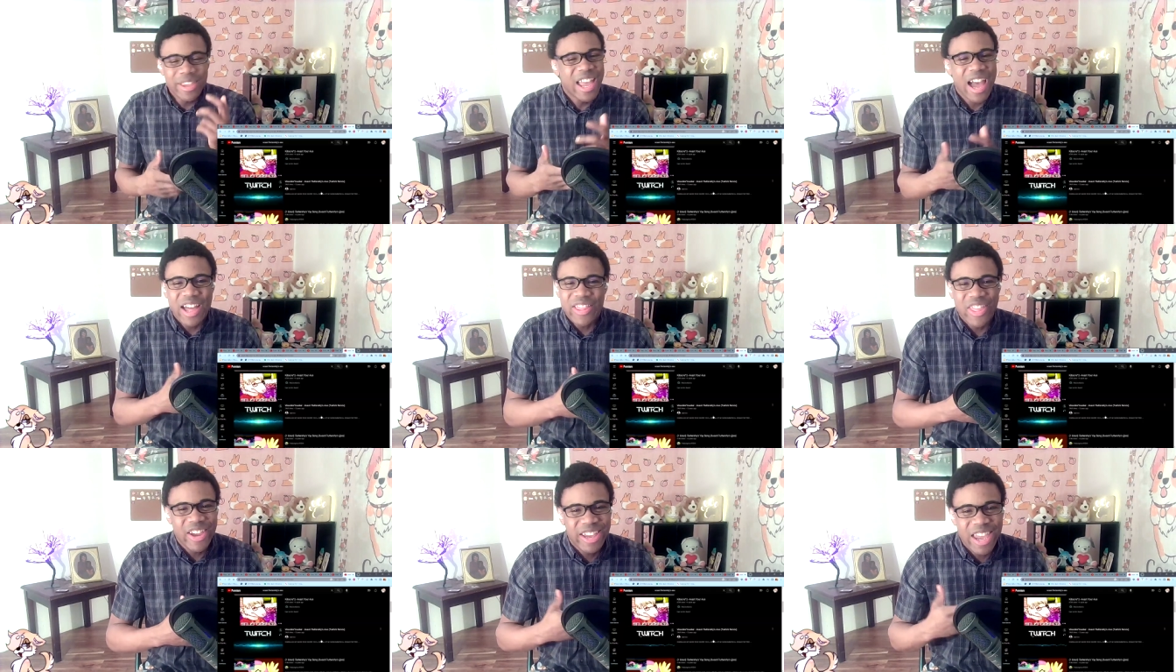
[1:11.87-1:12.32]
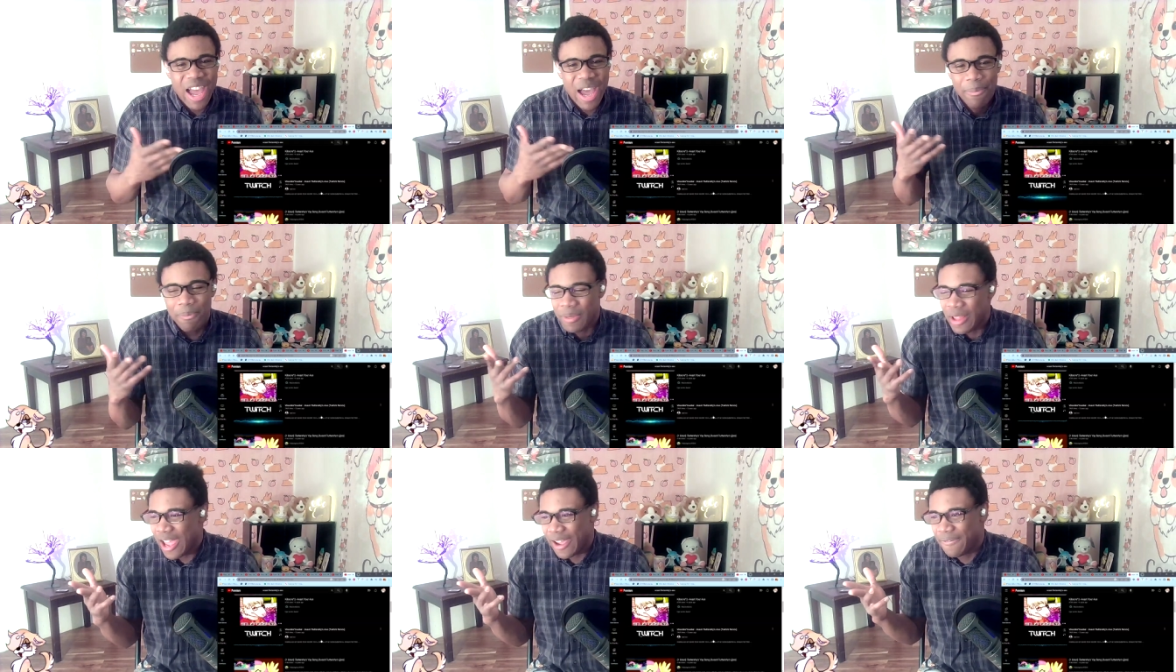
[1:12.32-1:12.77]
yeah, they
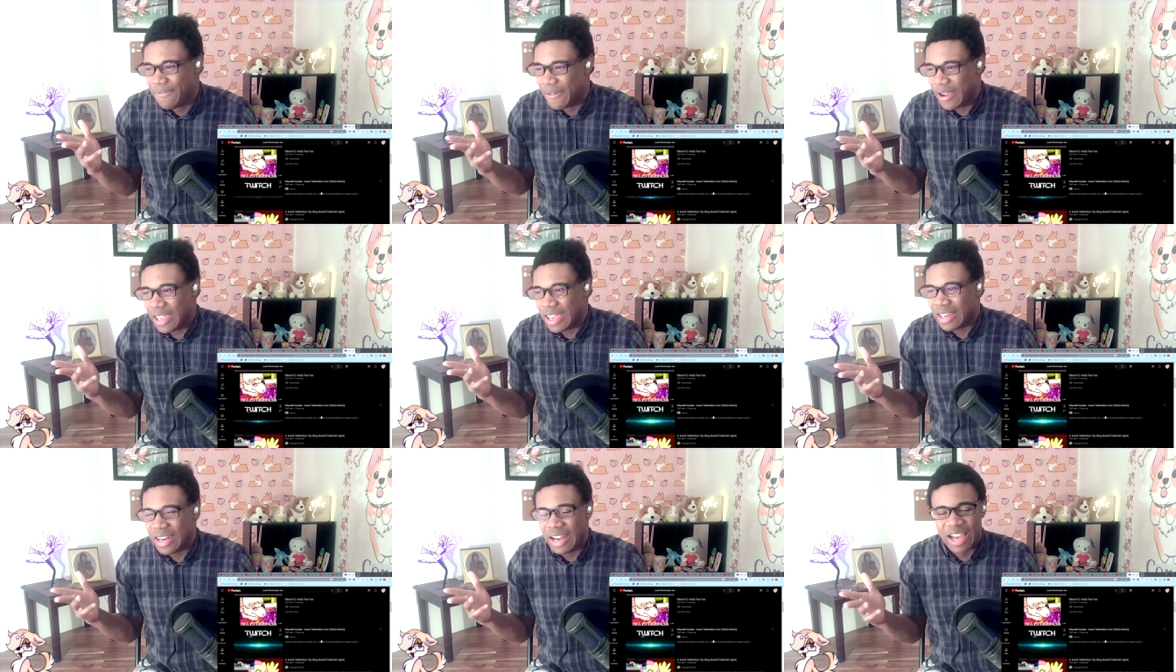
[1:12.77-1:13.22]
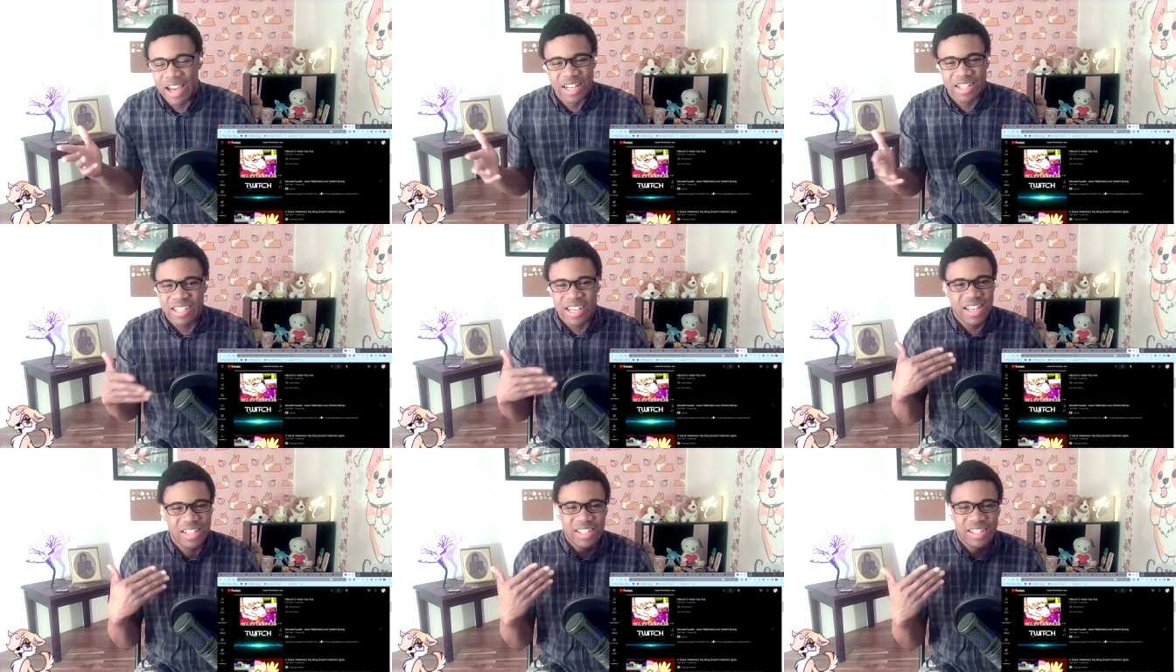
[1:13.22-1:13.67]
kept like fucking
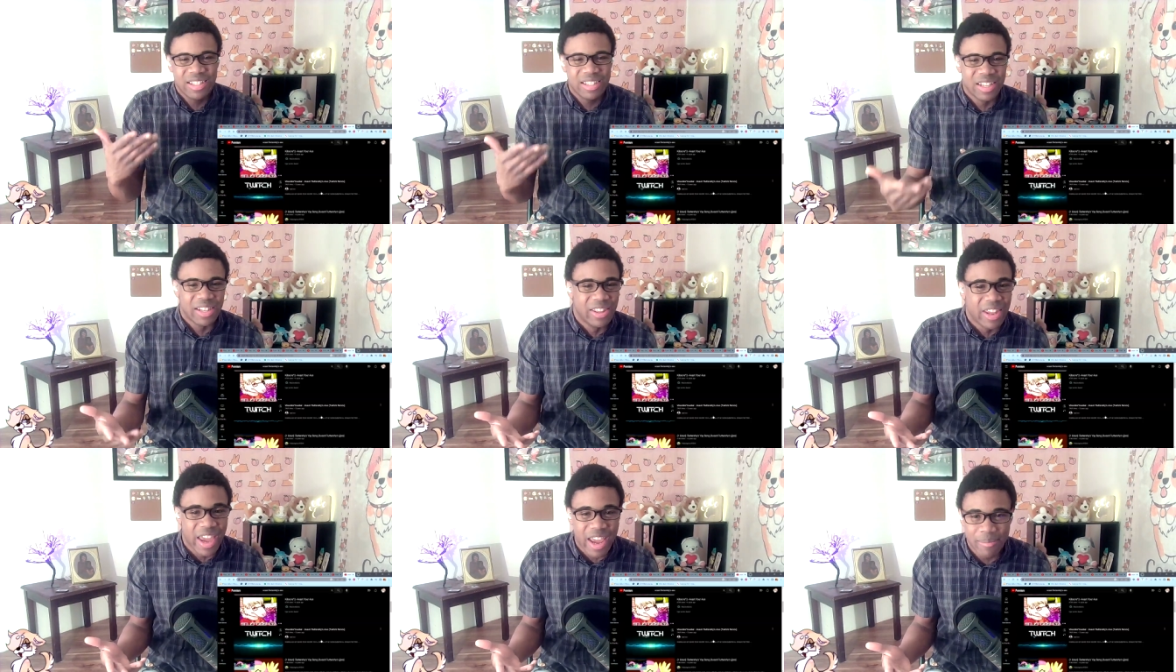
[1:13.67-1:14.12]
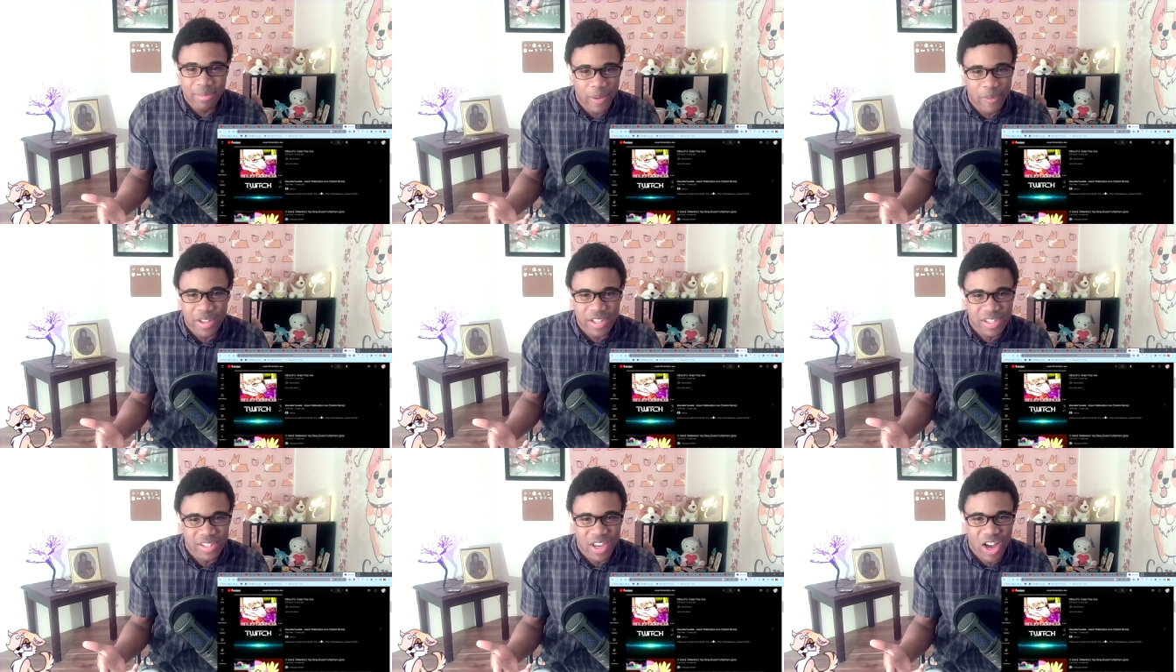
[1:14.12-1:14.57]
changing the name
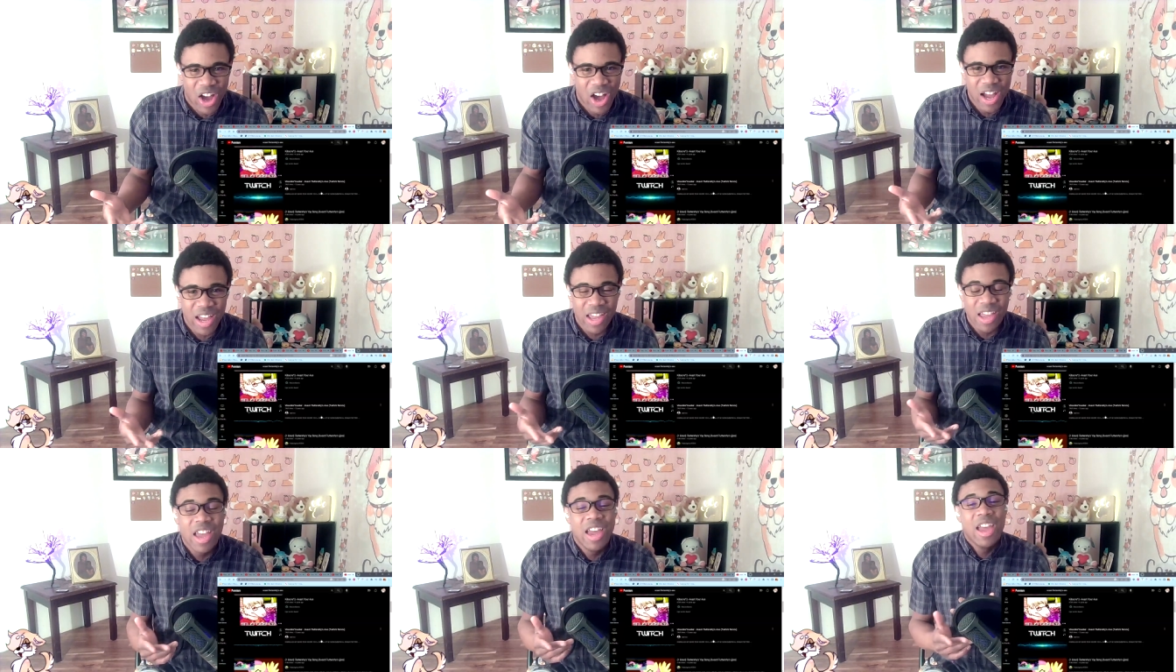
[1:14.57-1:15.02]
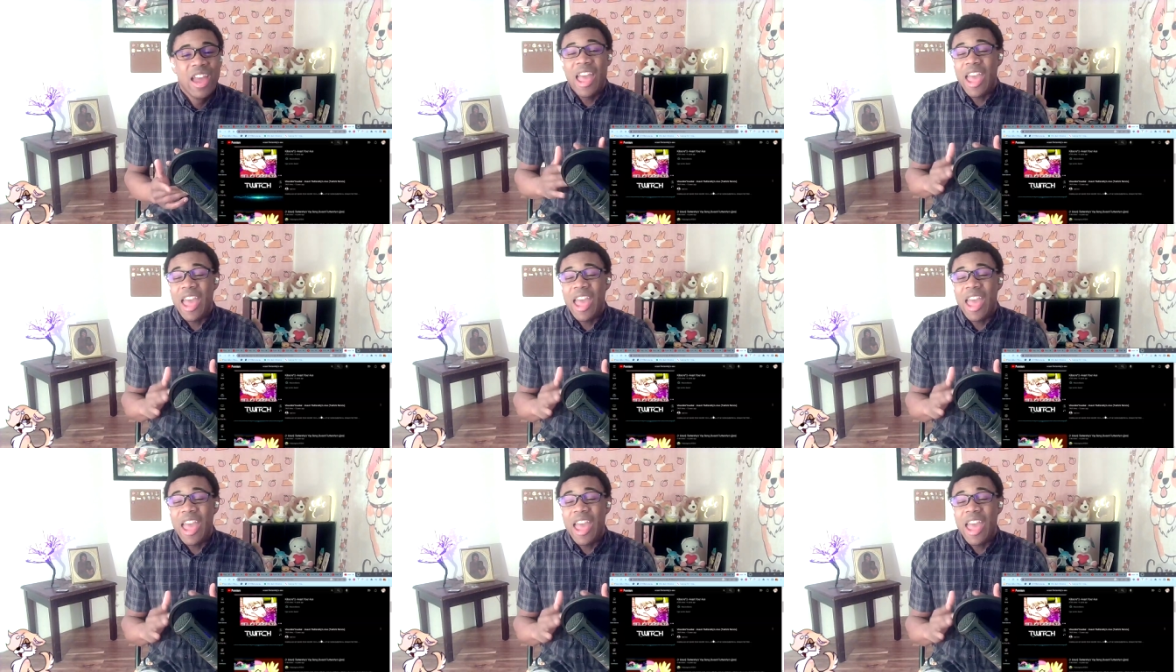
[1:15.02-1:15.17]
of the song,